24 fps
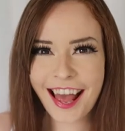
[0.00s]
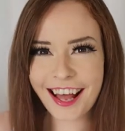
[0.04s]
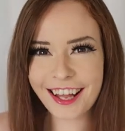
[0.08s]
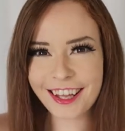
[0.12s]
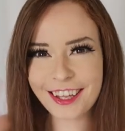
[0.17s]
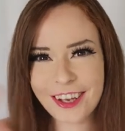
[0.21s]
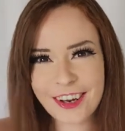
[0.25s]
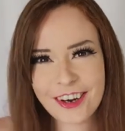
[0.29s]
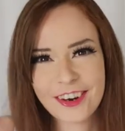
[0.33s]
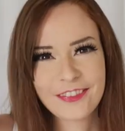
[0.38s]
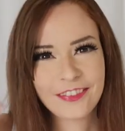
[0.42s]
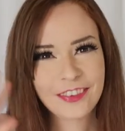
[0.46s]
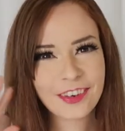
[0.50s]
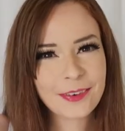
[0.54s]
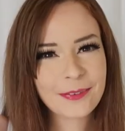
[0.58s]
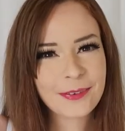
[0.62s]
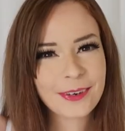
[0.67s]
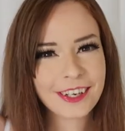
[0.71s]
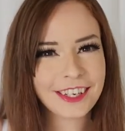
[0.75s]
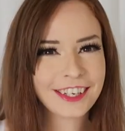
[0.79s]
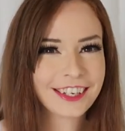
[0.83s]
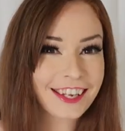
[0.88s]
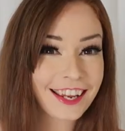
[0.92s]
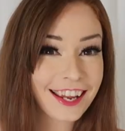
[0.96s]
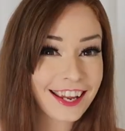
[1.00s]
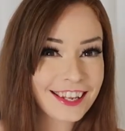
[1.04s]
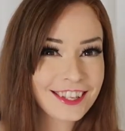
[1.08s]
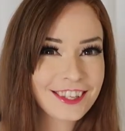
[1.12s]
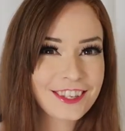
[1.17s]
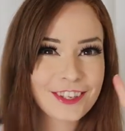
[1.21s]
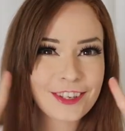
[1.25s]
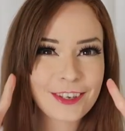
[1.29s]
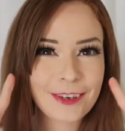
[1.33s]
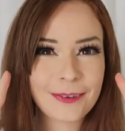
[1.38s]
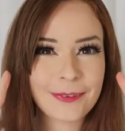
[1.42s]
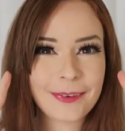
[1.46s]
Hello everyone,
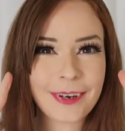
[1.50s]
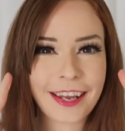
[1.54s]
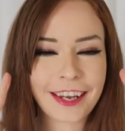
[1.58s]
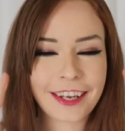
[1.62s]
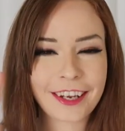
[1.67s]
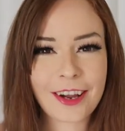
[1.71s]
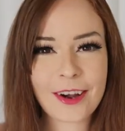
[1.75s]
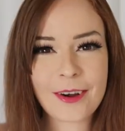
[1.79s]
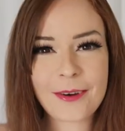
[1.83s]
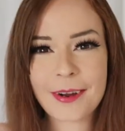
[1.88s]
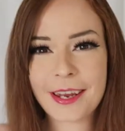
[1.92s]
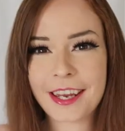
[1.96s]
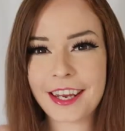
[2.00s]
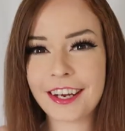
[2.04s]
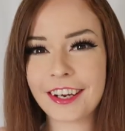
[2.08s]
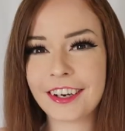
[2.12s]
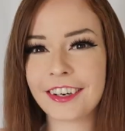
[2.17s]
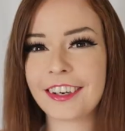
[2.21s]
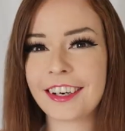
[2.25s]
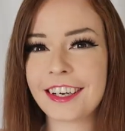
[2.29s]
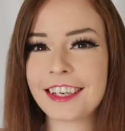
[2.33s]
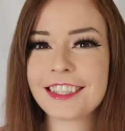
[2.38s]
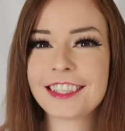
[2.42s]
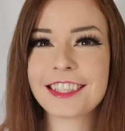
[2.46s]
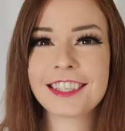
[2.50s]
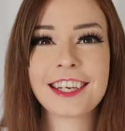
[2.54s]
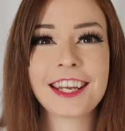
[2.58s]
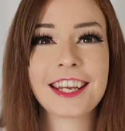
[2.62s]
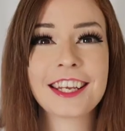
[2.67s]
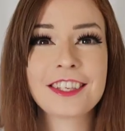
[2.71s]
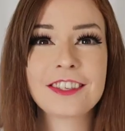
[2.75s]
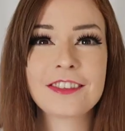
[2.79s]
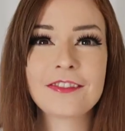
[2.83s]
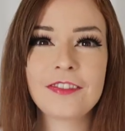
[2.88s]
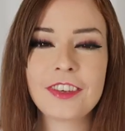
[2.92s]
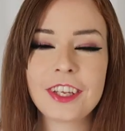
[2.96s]
it's Koneko here, and
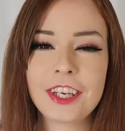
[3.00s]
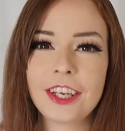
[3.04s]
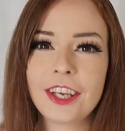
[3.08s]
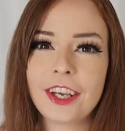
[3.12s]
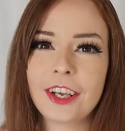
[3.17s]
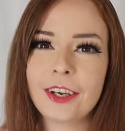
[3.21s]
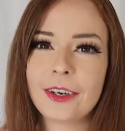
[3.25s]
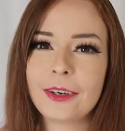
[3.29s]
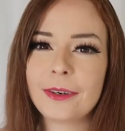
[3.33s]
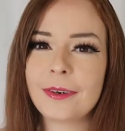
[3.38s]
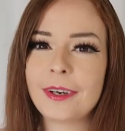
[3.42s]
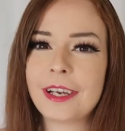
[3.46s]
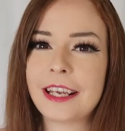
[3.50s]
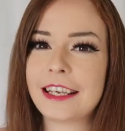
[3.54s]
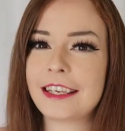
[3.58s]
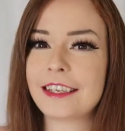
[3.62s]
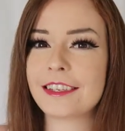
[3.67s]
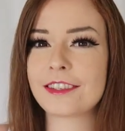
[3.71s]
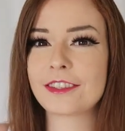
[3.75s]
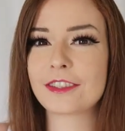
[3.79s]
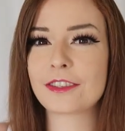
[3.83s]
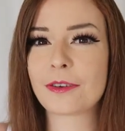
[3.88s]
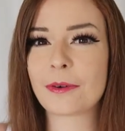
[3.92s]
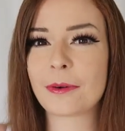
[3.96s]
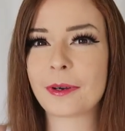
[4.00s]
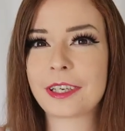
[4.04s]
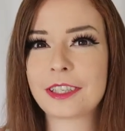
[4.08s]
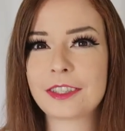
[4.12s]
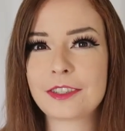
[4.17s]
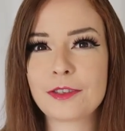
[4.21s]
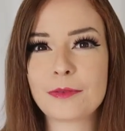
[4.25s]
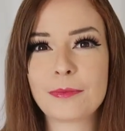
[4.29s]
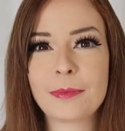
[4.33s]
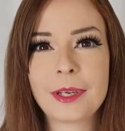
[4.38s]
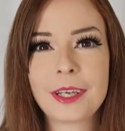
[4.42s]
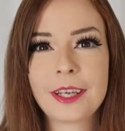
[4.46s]
today's video is
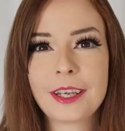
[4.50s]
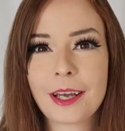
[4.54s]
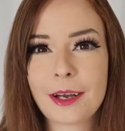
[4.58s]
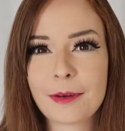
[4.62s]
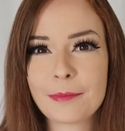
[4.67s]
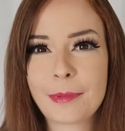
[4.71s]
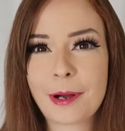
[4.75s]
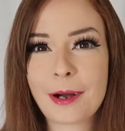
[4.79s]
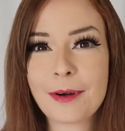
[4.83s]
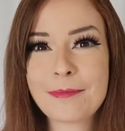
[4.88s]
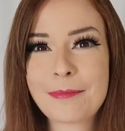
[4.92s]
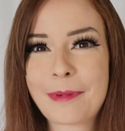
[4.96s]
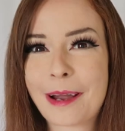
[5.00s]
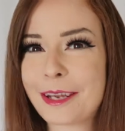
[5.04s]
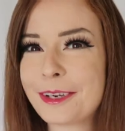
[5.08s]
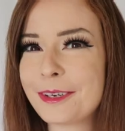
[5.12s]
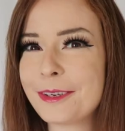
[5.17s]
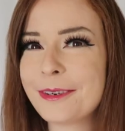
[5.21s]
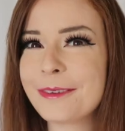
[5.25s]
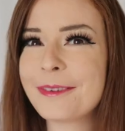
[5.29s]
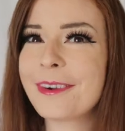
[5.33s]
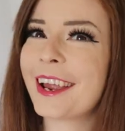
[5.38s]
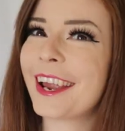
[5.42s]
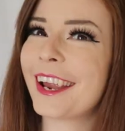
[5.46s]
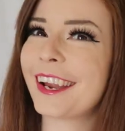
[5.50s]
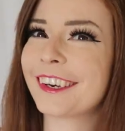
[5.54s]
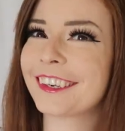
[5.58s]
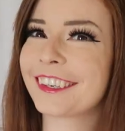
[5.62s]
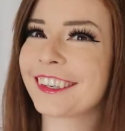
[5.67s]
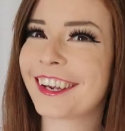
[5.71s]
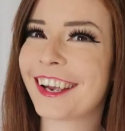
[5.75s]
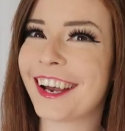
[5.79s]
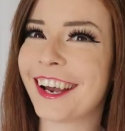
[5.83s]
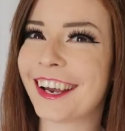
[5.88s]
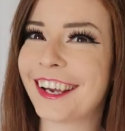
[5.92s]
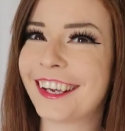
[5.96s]
going to be about my new
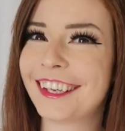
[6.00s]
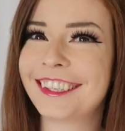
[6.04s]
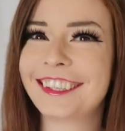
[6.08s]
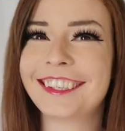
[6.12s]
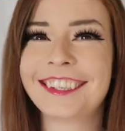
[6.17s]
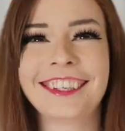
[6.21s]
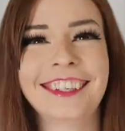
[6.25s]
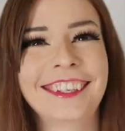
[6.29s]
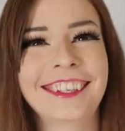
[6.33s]
haircut.